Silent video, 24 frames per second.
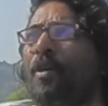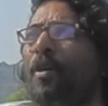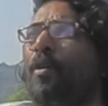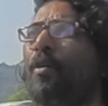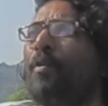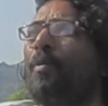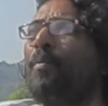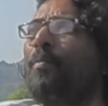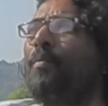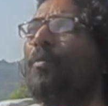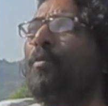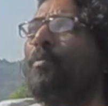
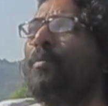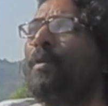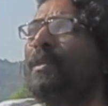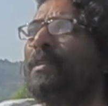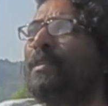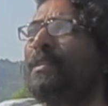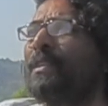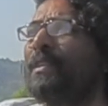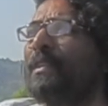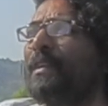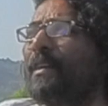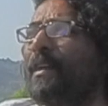or
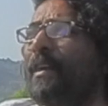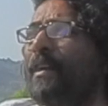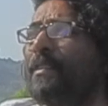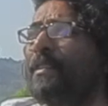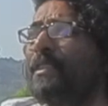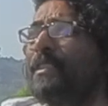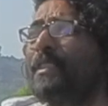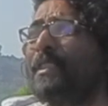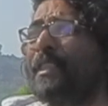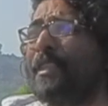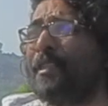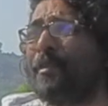momentary
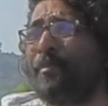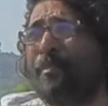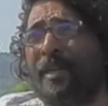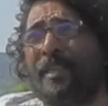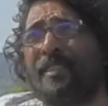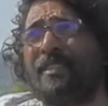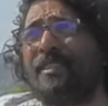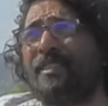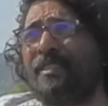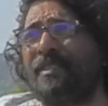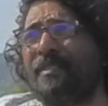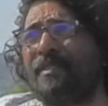
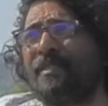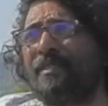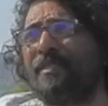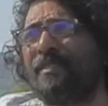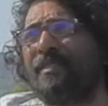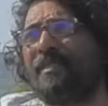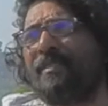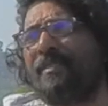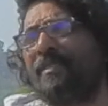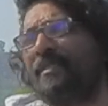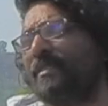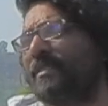entertainment.
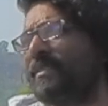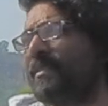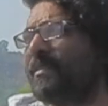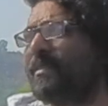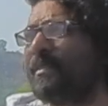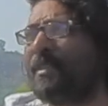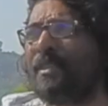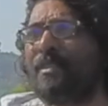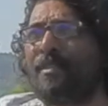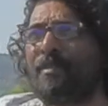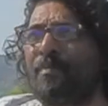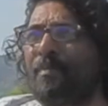
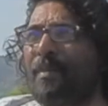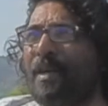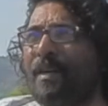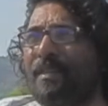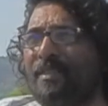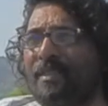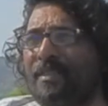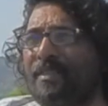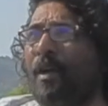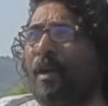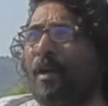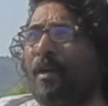Doesn't
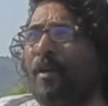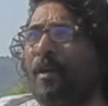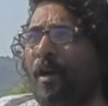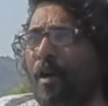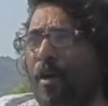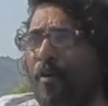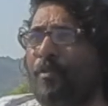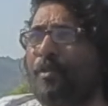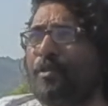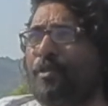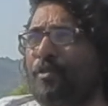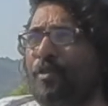matter.
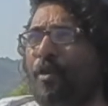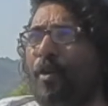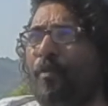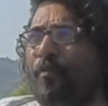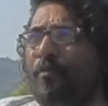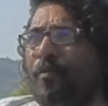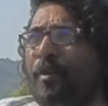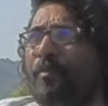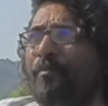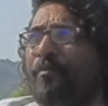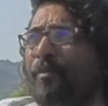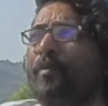Our
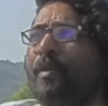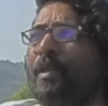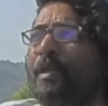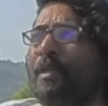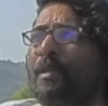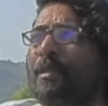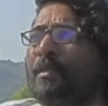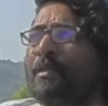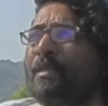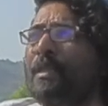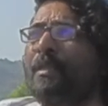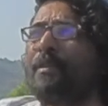job when
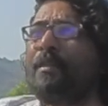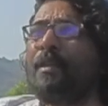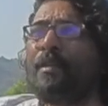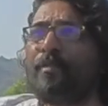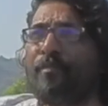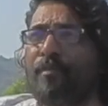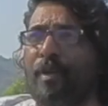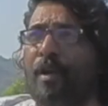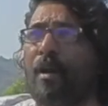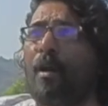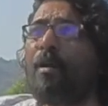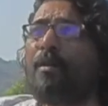we say
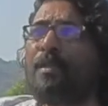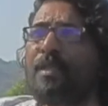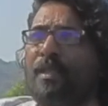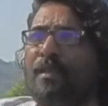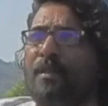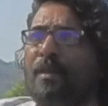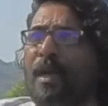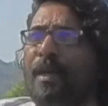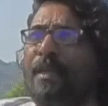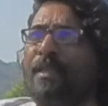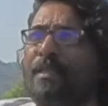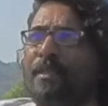that we are
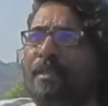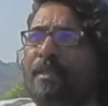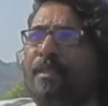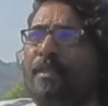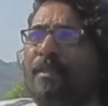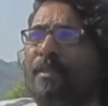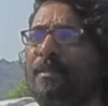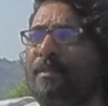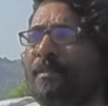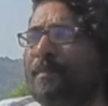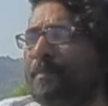a writer